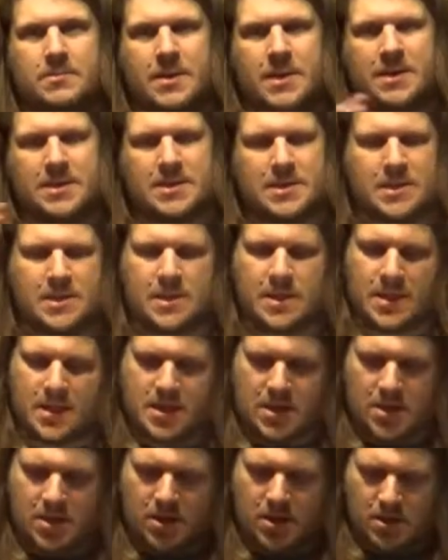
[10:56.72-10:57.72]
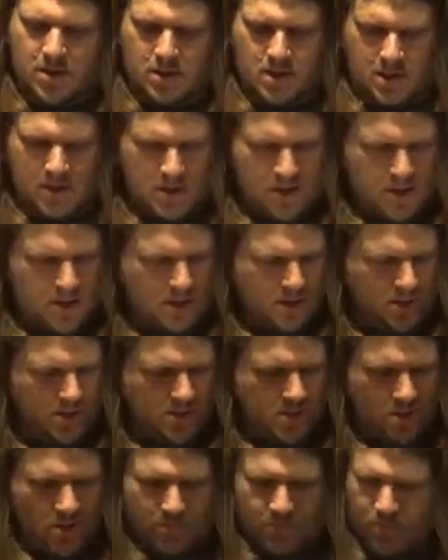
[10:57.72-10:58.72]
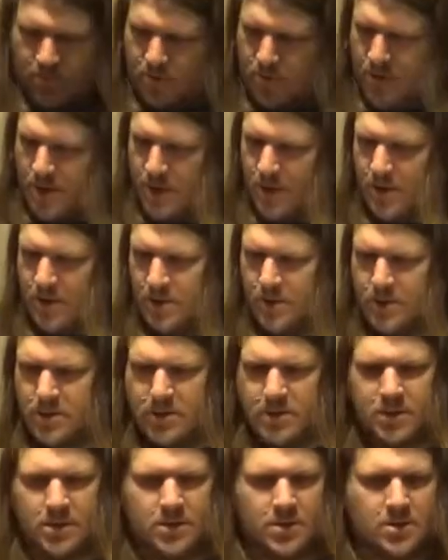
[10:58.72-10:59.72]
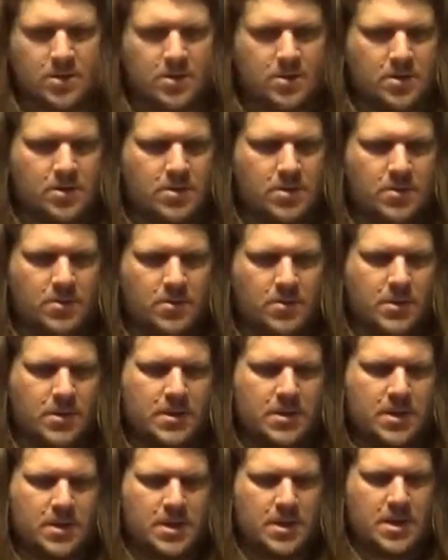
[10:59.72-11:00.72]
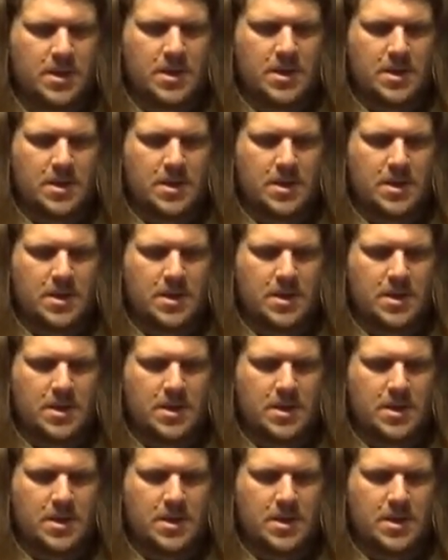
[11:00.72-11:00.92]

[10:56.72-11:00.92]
nice thick cardboard here, so well done.